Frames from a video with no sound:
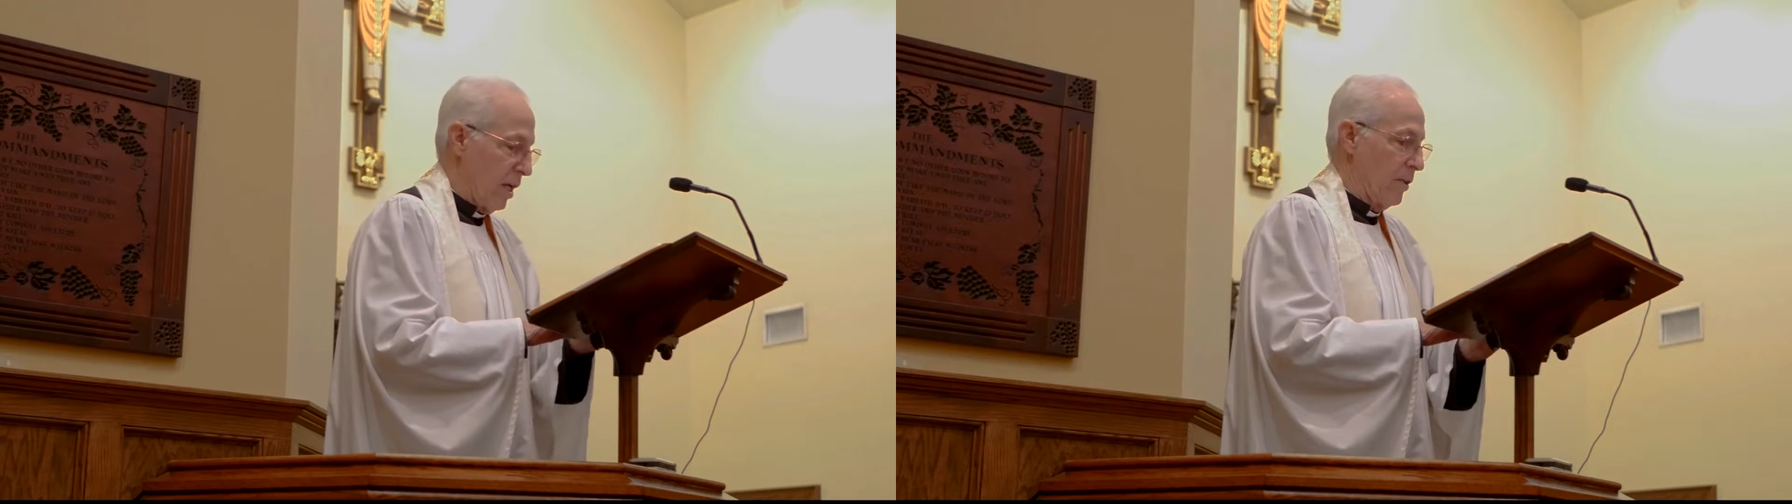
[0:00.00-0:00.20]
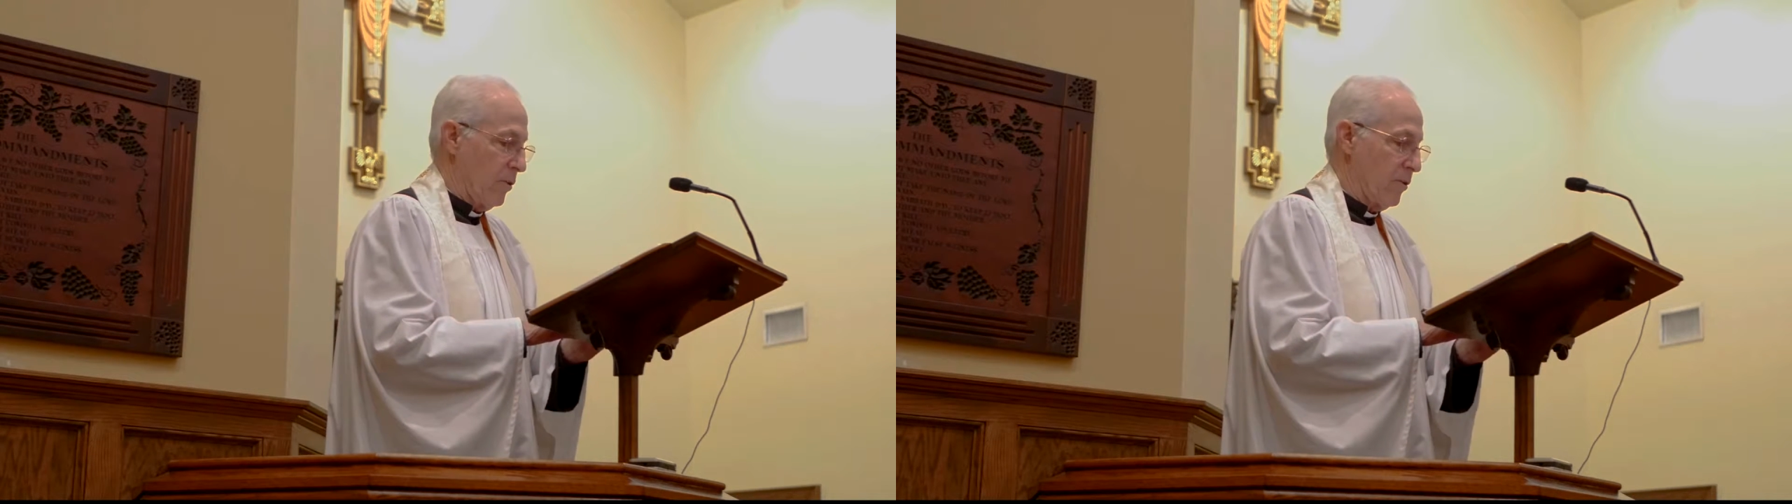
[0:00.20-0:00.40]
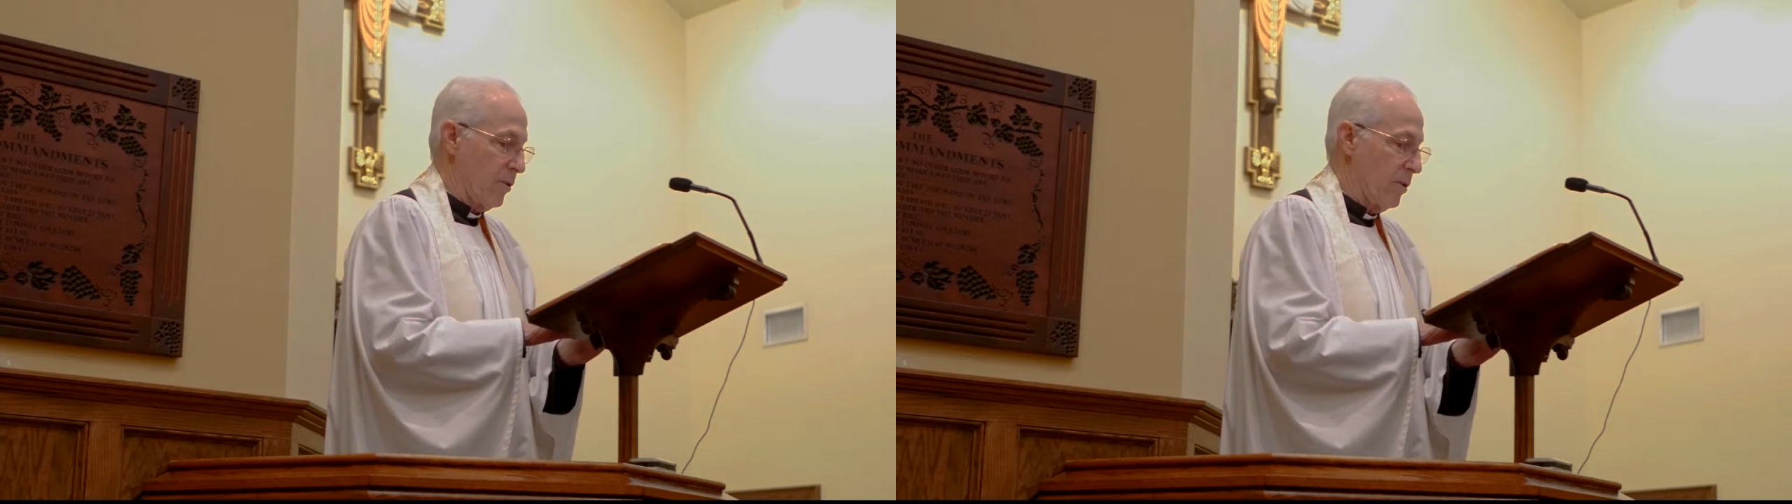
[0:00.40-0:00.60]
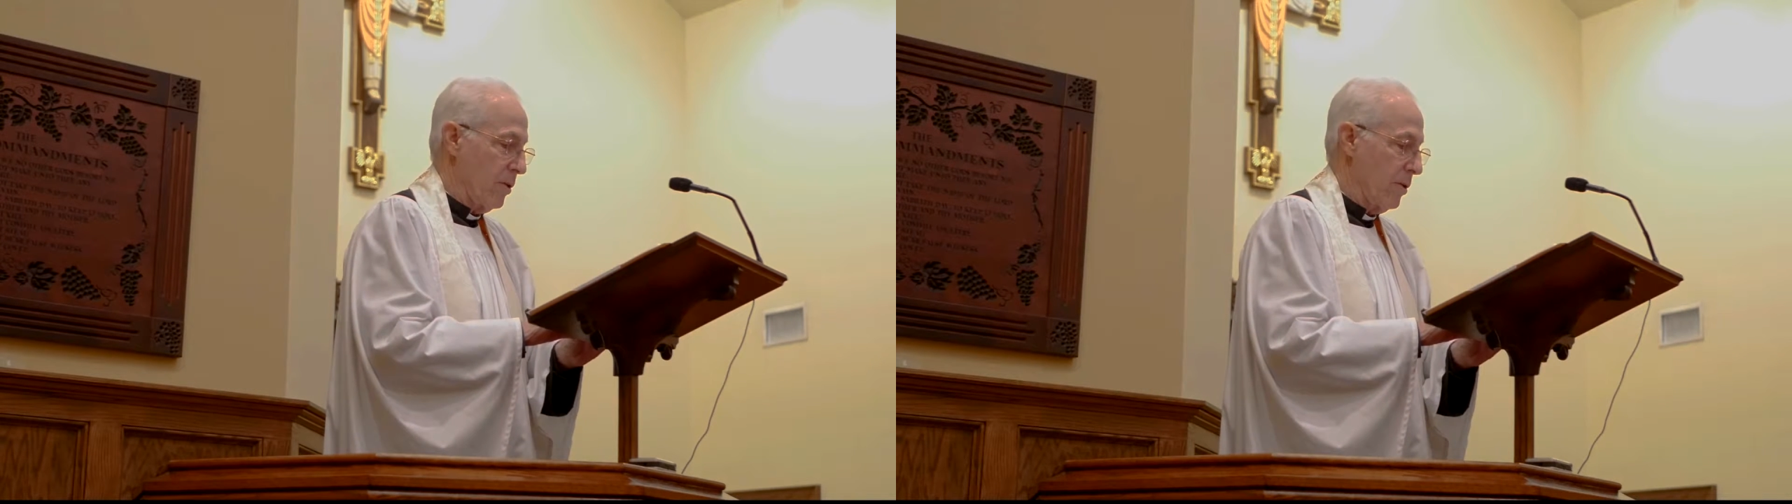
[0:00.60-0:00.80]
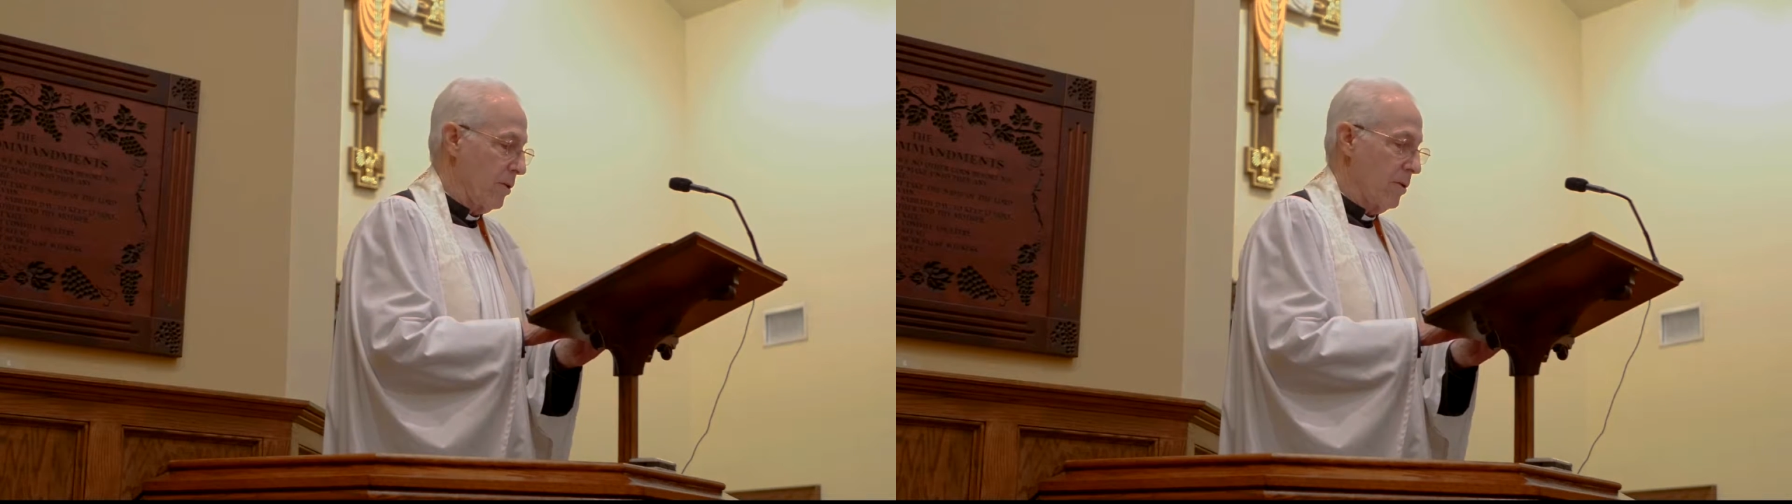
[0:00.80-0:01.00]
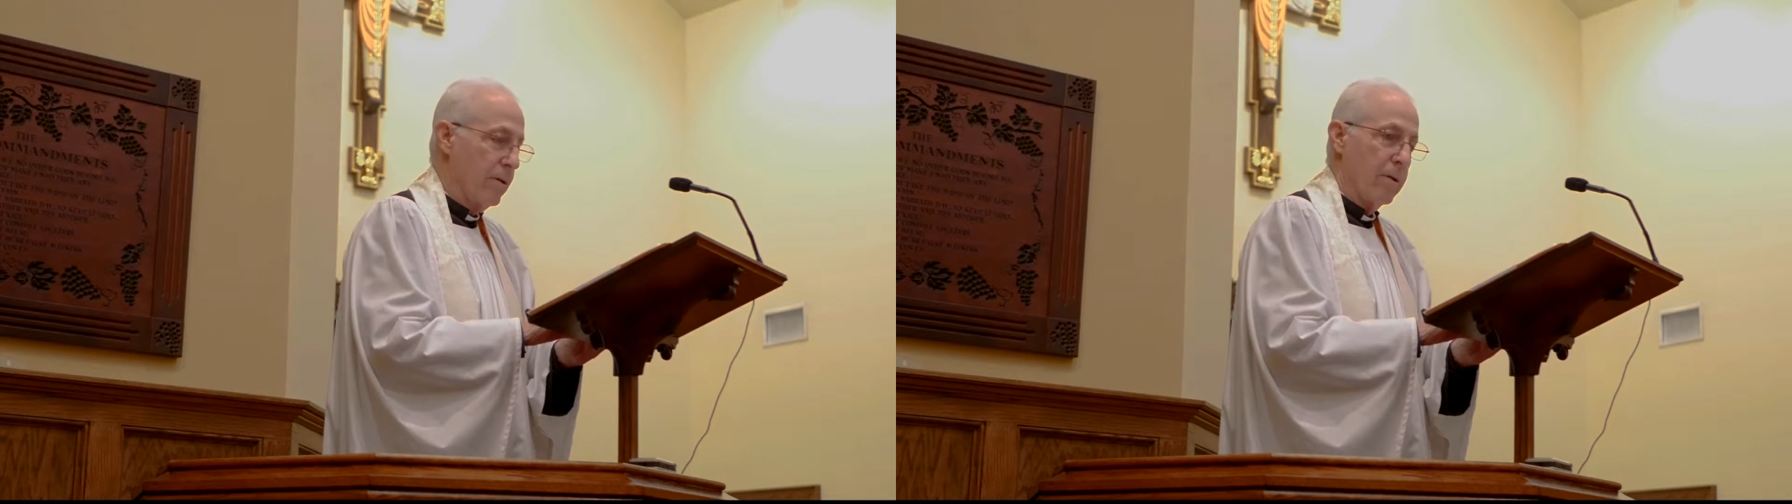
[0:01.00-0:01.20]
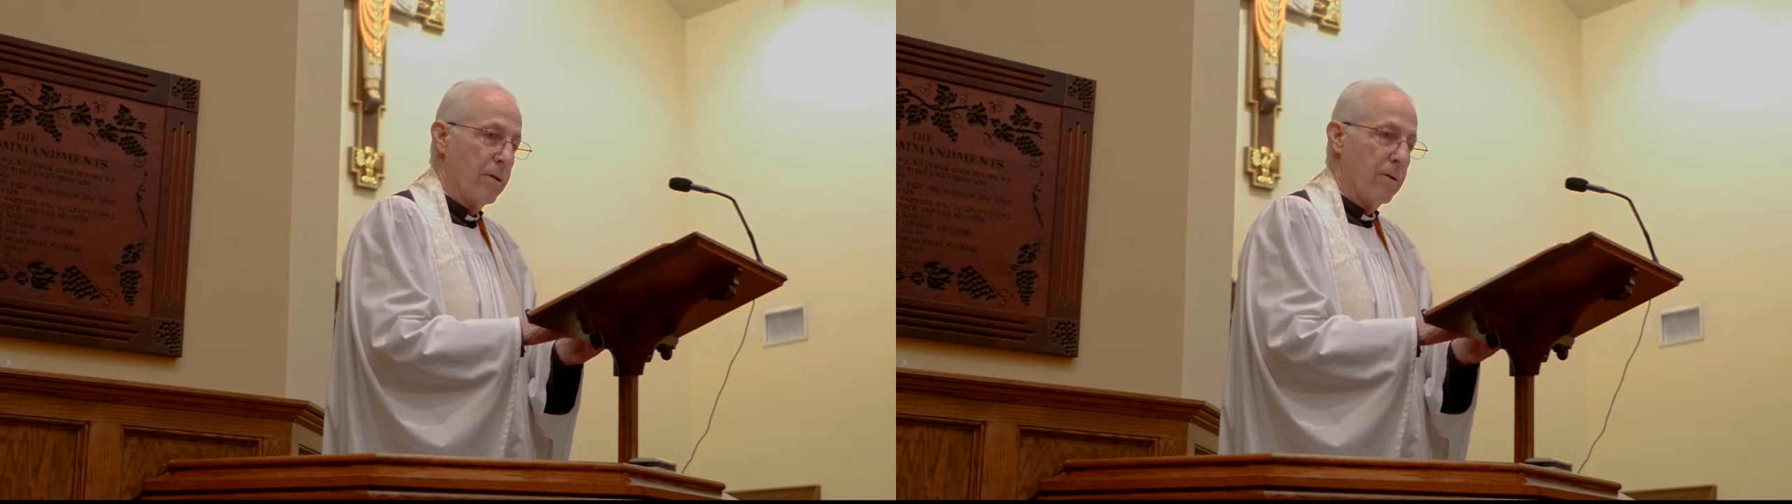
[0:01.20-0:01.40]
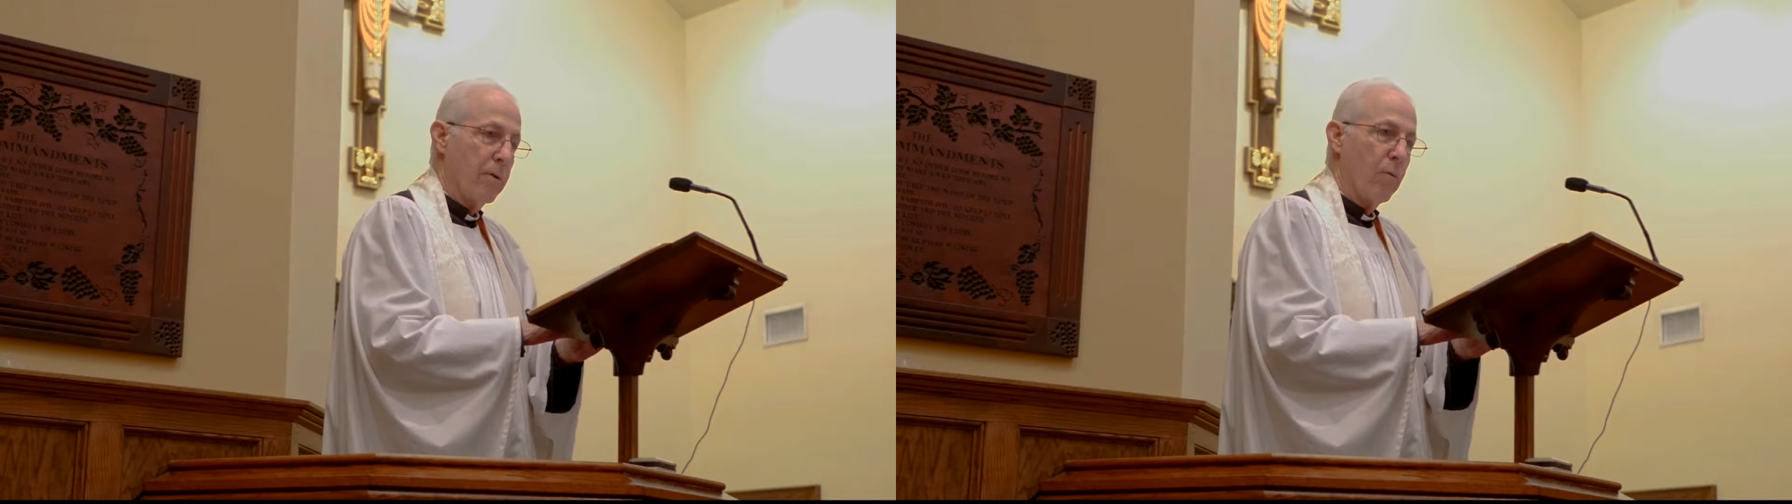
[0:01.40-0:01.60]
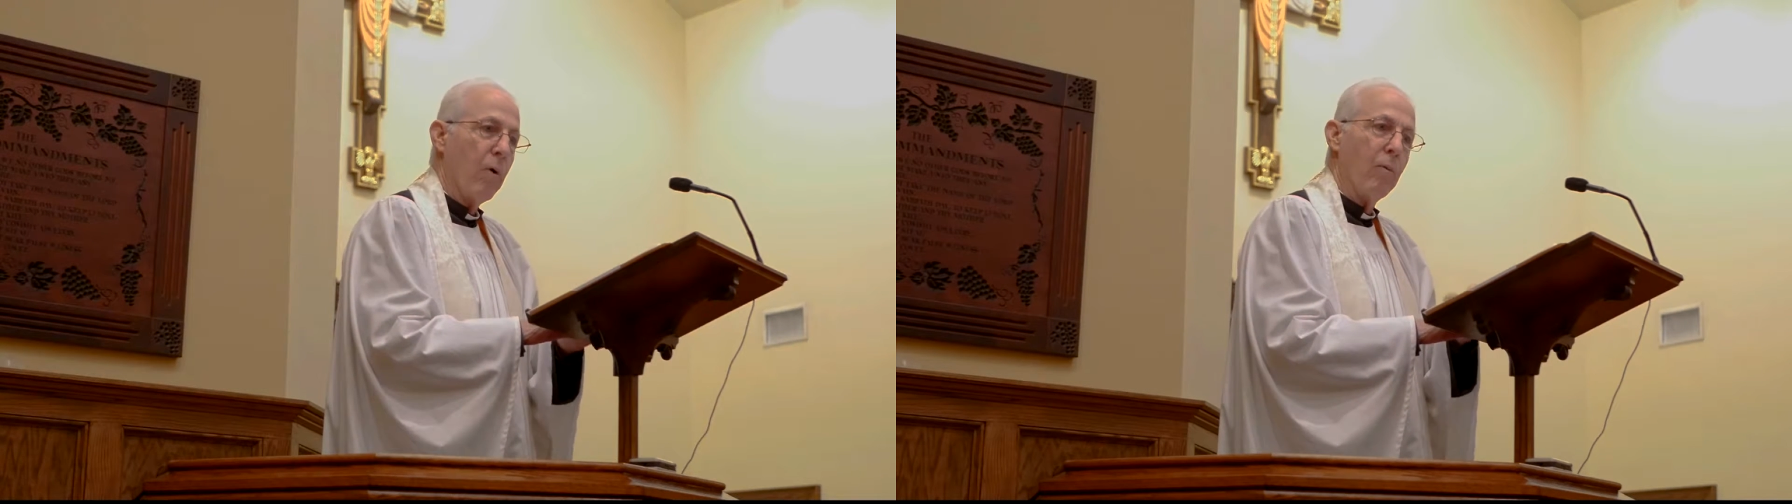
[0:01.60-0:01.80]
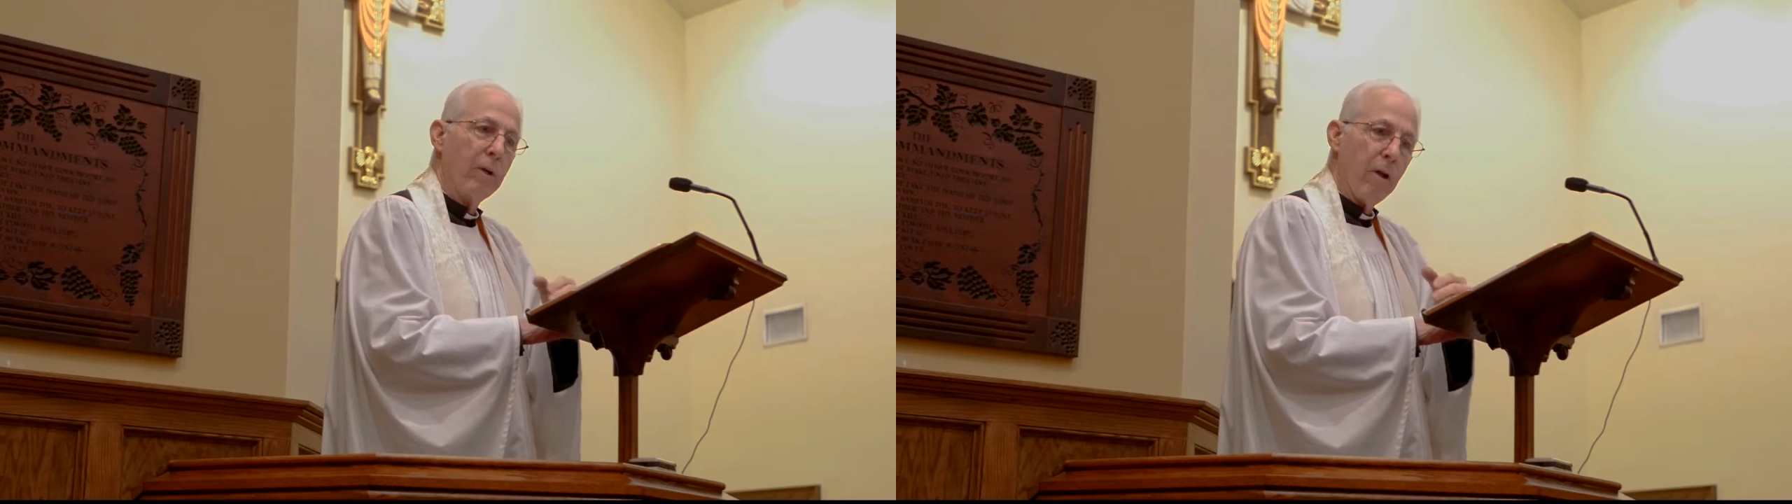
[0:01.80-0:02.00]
sense, what